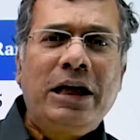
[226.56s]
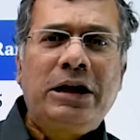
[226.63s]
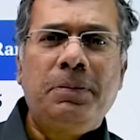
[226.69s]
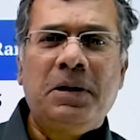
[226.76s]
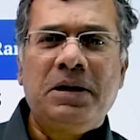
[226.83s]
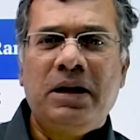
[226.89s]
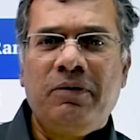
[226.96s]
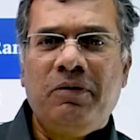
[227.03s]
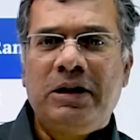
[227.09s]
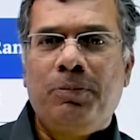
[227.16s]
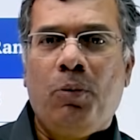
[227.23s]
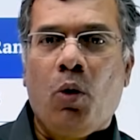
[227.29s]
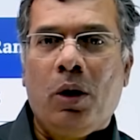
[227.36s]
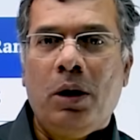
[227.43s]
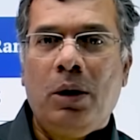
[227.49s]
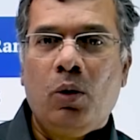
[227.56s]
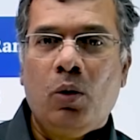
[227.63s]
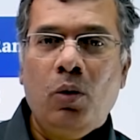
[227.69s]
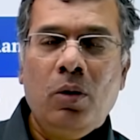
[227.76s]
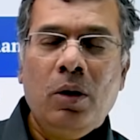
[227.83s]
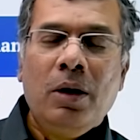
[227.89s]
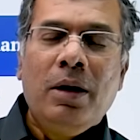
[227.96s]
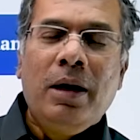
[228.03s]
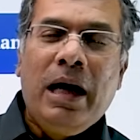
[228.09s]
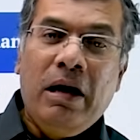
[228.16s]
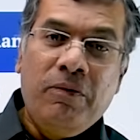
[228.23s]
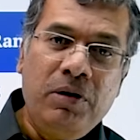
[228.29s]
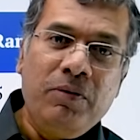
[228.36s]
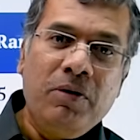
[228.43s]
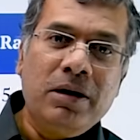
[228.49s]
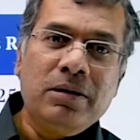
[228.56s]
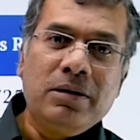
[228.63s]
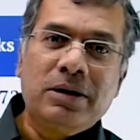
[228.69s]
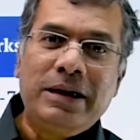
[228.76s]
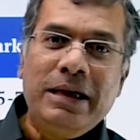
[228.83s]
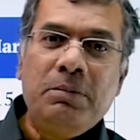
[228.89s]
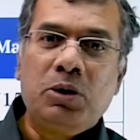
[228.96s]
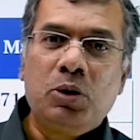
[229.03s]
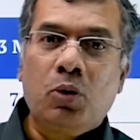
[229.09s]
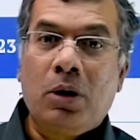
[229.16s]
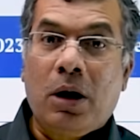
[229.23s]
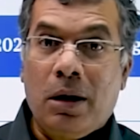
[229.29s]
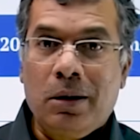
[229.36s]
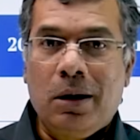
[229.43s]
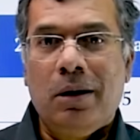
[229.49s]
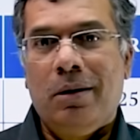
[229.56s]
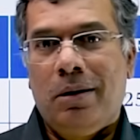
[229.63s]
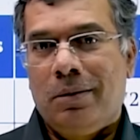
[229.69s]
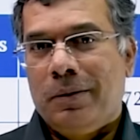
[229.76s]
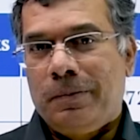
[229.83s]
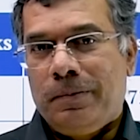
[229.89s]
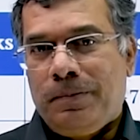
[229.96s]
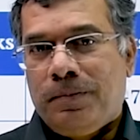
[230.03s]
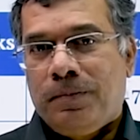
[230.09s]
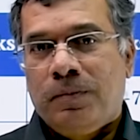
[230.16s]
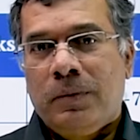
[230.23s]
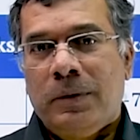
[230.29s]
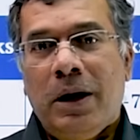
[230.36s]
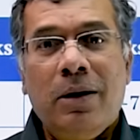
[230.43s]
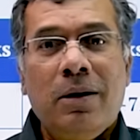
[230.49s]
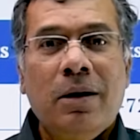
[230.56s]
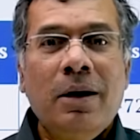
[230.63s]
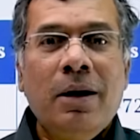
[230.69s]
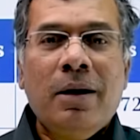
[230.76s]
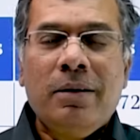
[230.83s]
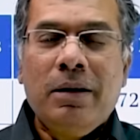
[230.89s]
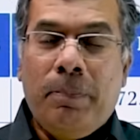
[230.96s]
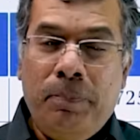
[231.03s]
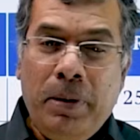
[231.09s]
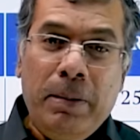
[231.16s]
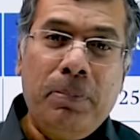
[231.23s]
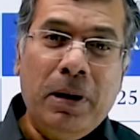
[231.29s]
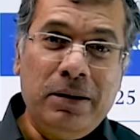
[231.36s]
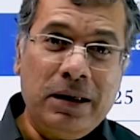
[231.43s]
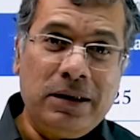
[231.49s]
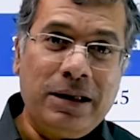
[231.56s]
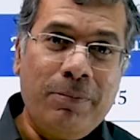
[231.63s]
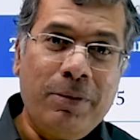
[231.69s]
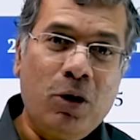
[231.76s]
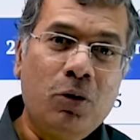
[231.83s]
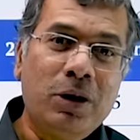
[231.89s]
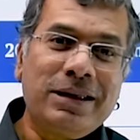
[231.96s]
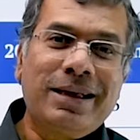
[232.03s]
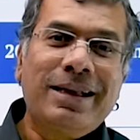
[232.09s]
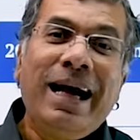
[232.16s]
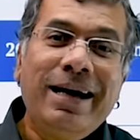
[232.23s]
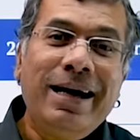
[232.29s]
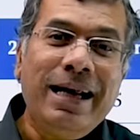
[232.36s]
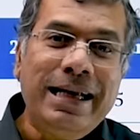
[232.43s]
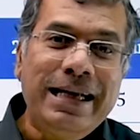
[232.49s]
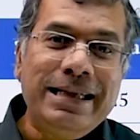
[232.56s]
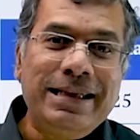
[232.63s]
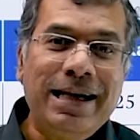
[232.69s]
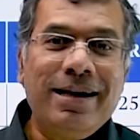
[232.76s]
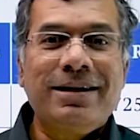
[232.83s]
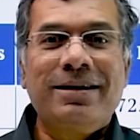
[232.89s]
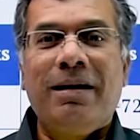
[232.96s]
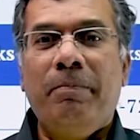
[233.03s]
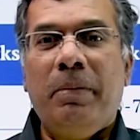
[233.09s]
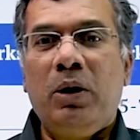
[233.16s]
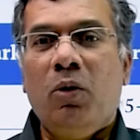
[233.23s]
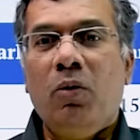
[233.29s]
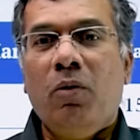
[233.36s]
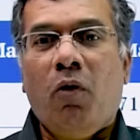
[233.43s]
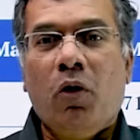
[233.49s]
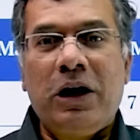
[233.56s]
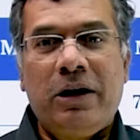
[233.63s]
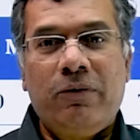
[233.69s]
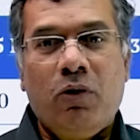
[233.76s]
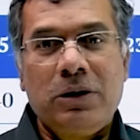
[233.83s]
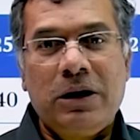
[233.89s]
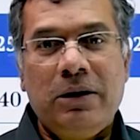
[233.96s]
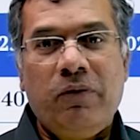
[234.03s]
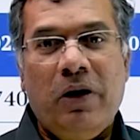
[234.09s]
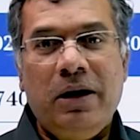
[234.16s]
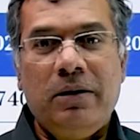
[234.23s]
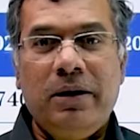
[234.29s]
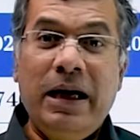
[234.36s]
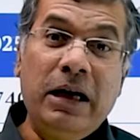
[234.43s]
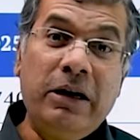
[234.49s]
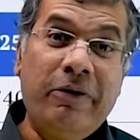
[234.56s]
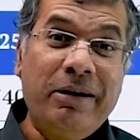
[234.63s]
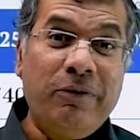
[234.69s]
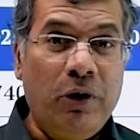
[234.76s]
experts that we've spoken to, everyone seems to concur that the paper this time around is slightly easier as compared to what it was in 23 and even